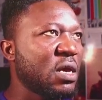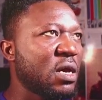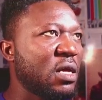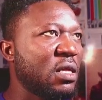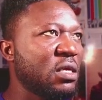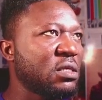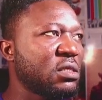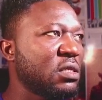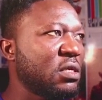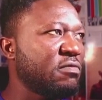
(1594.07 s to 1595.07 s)

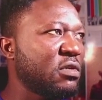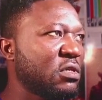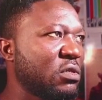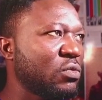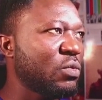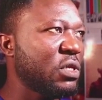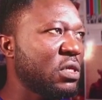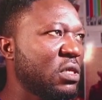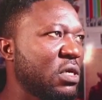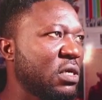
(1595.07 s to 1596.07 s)
Let's see if this is
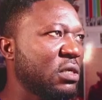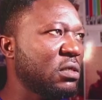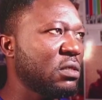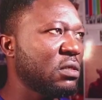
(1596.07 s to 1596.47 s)
well aligned.